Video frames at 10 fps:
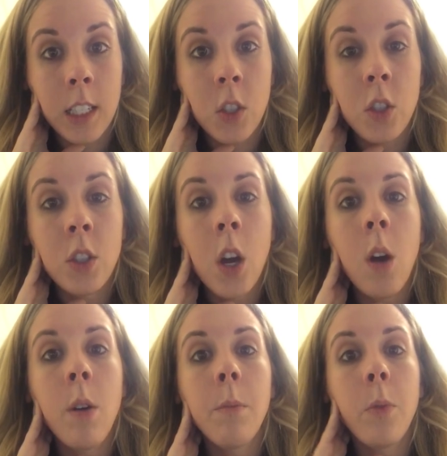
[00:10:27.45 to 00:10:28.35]
It's
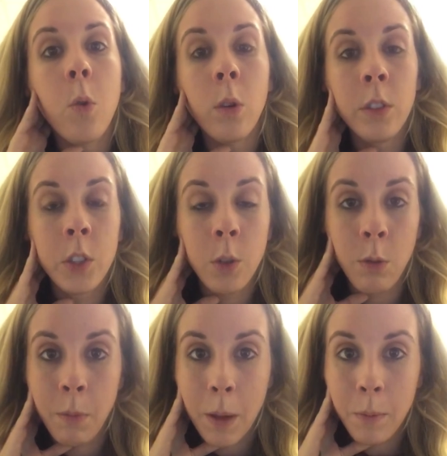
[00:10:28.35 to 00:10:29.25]
so important to
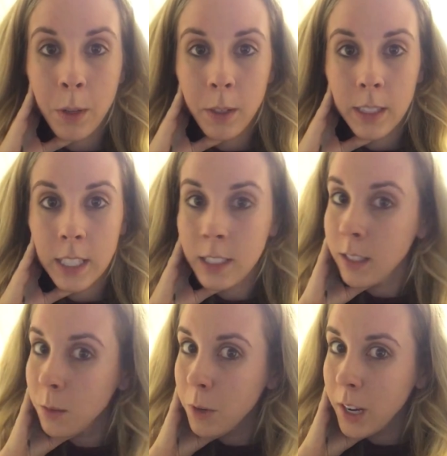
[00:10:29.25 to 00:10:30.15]
remember, and this
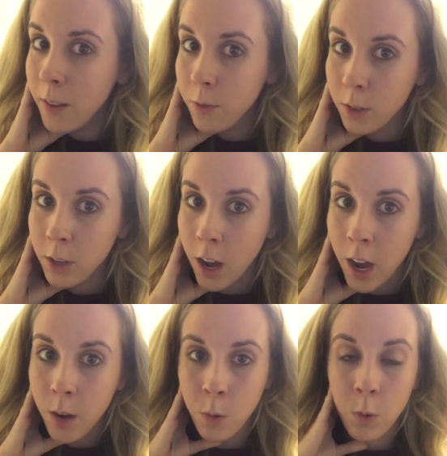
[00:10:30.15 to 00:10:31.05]
is what I forgot,